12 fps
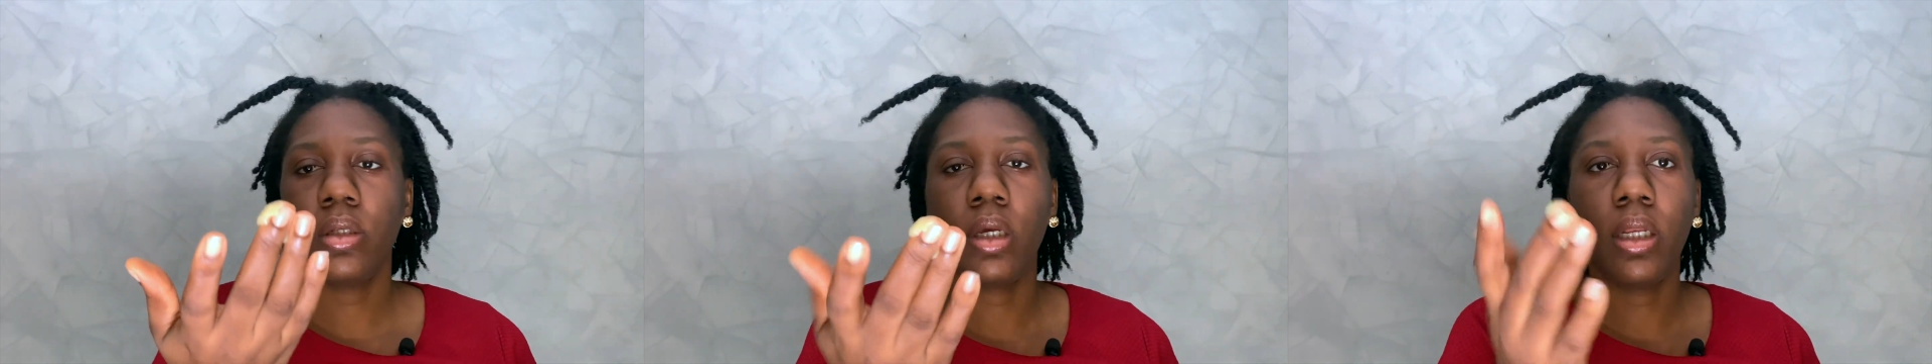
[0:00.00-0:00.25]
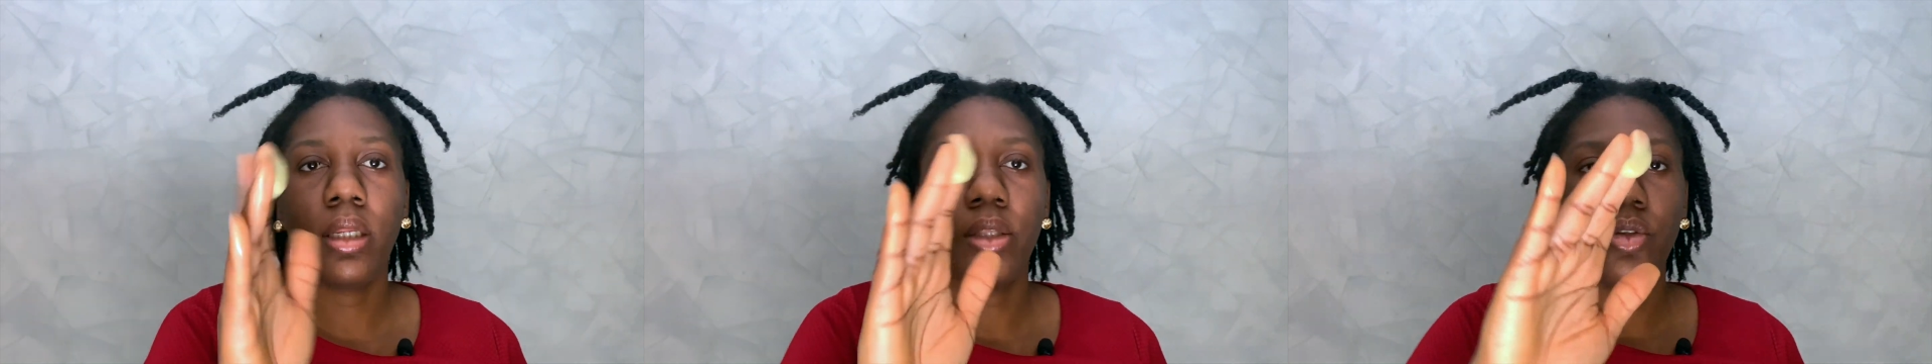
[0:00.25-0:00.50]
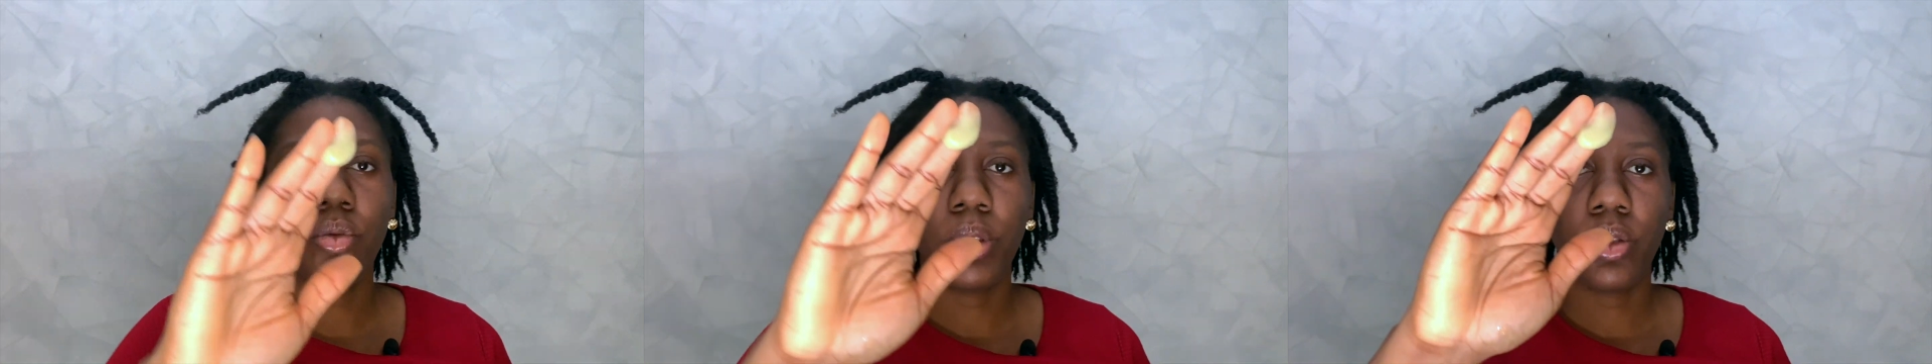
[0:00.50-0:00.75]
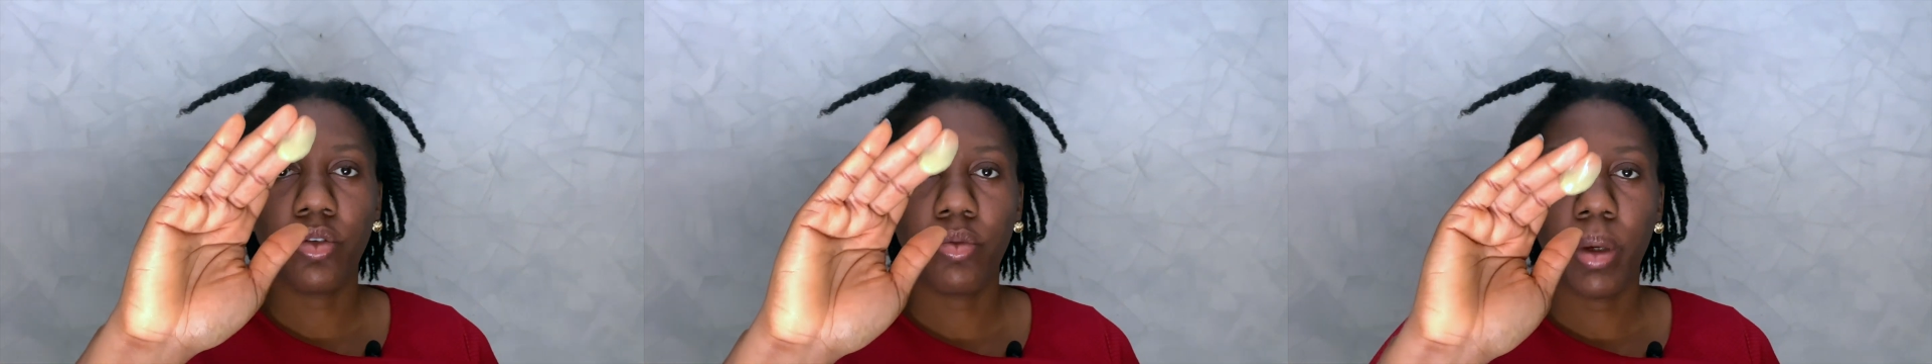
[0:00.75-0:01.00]
a little bit
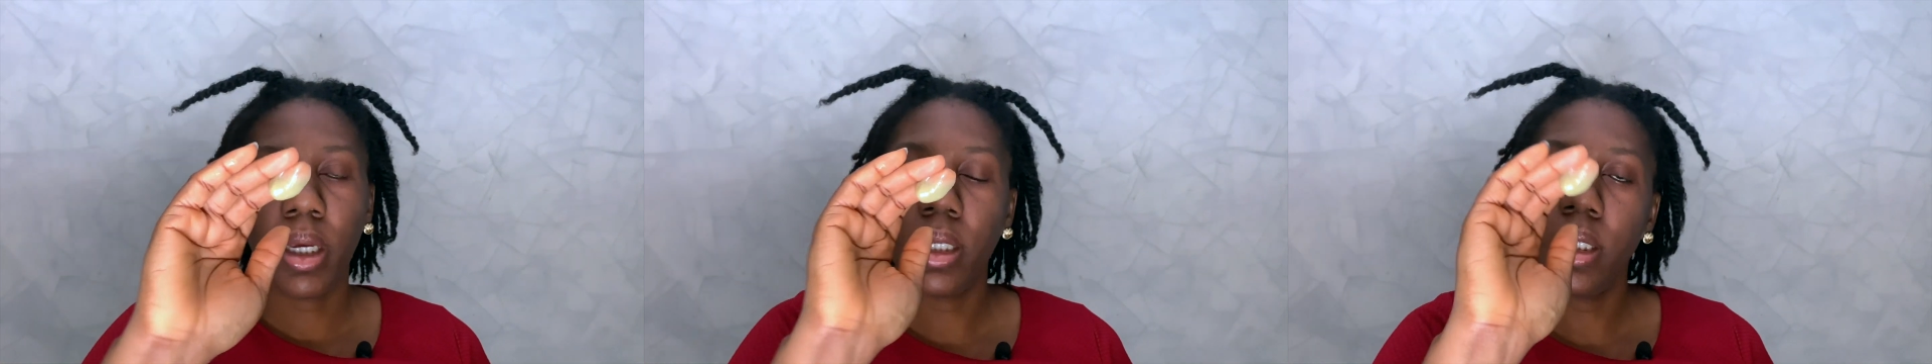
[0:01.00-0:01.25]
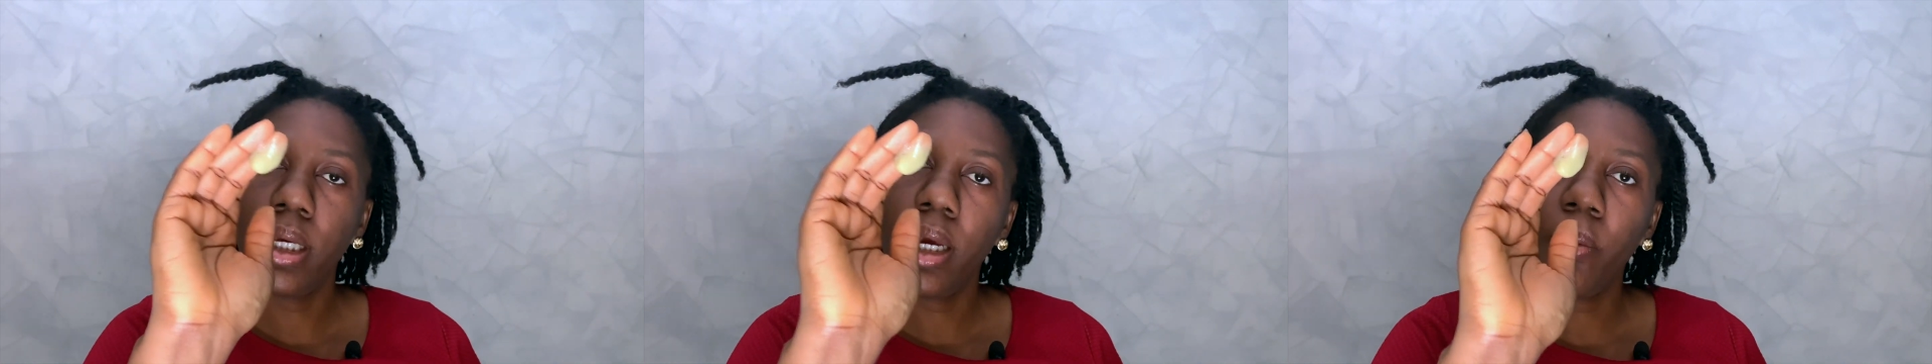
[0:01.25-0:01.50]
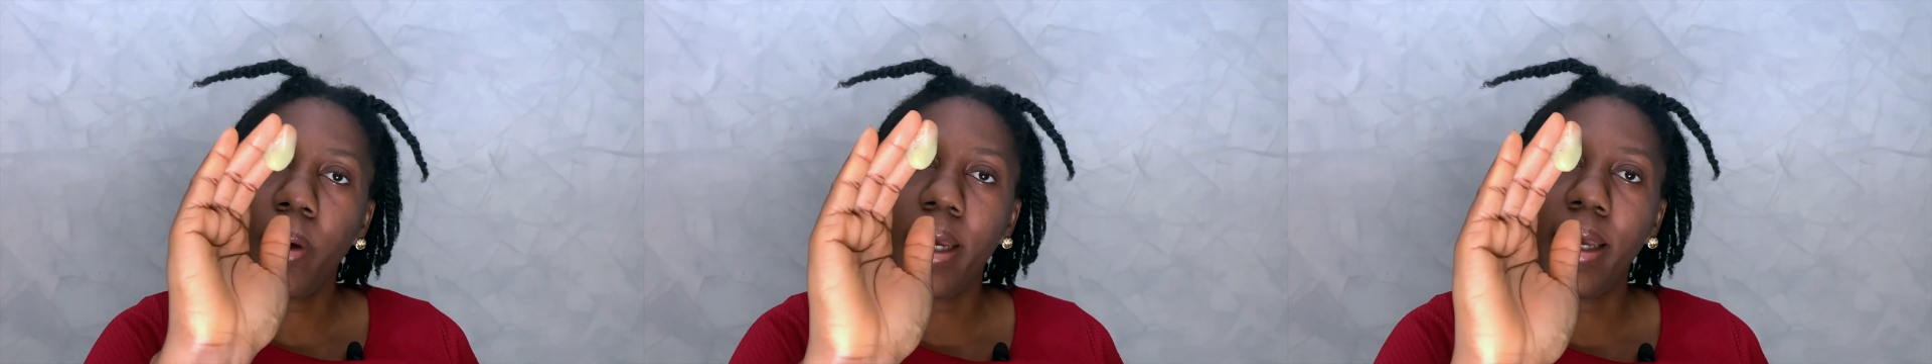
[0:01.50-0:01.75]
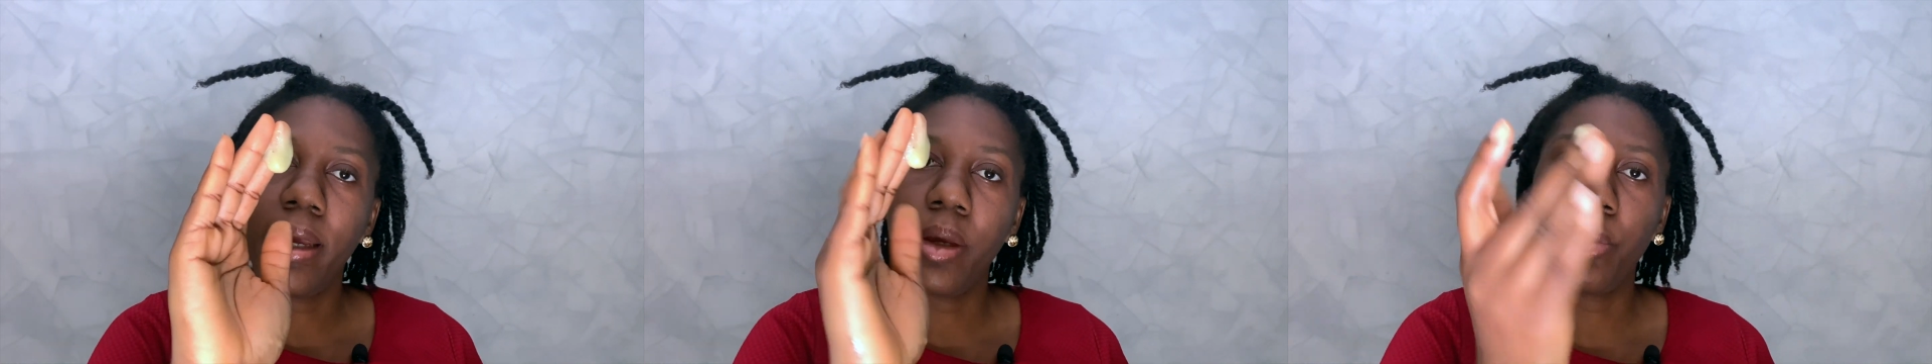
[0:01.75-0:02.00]
of my
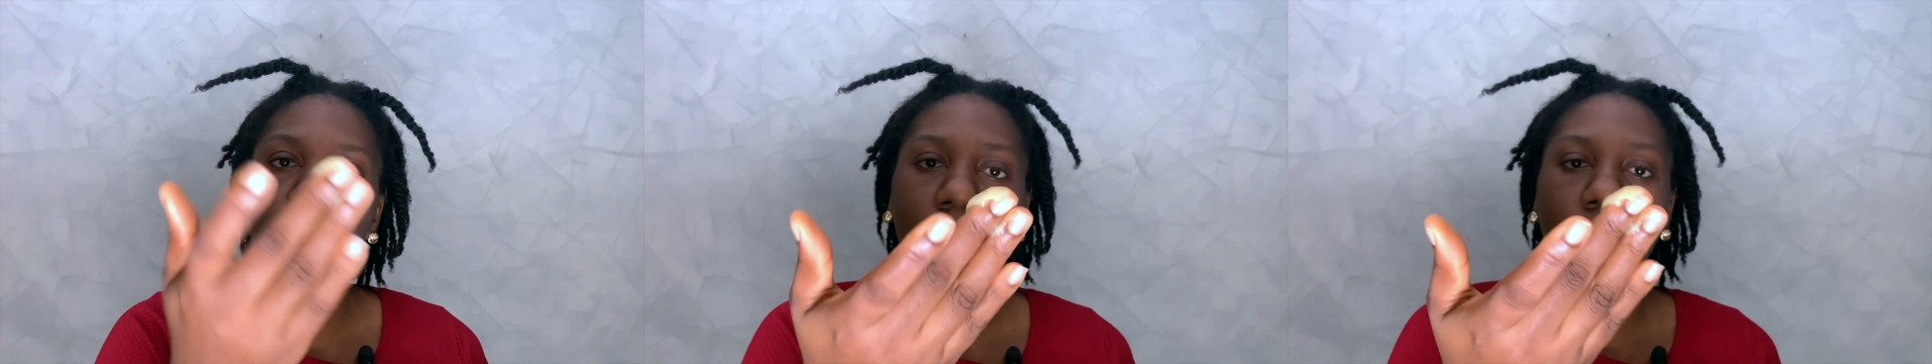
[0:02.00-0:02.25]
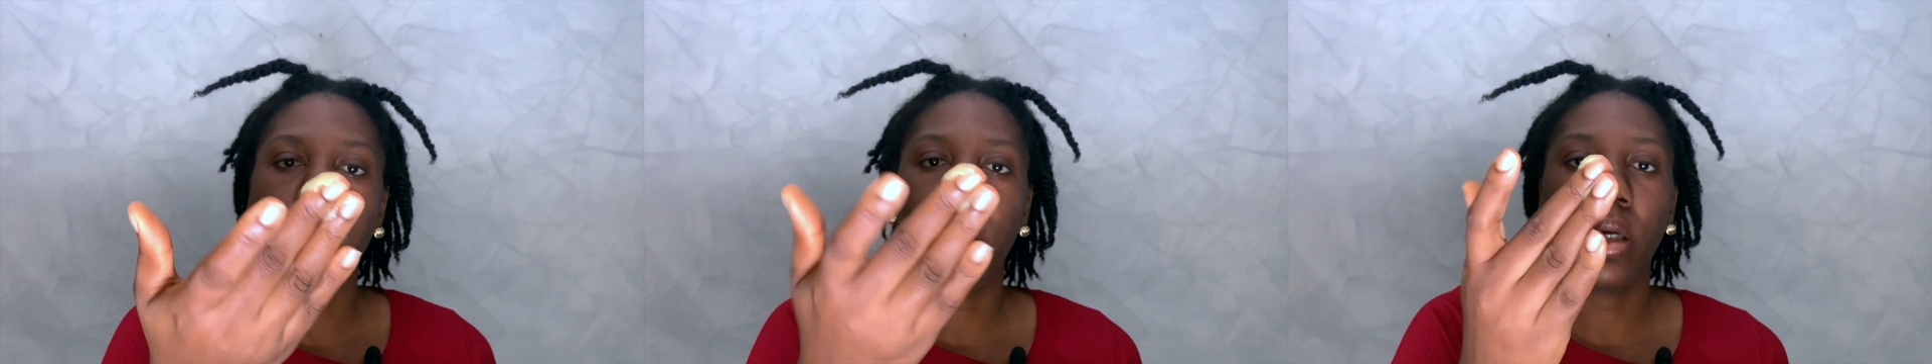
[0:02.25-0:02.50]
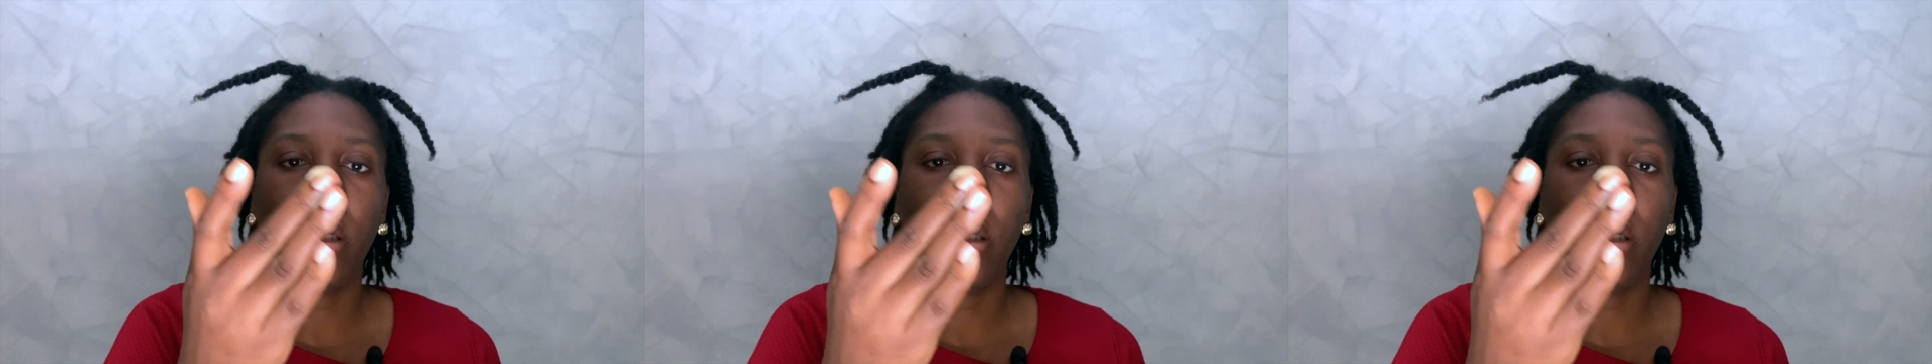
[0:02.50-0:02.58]
DIY hair butter.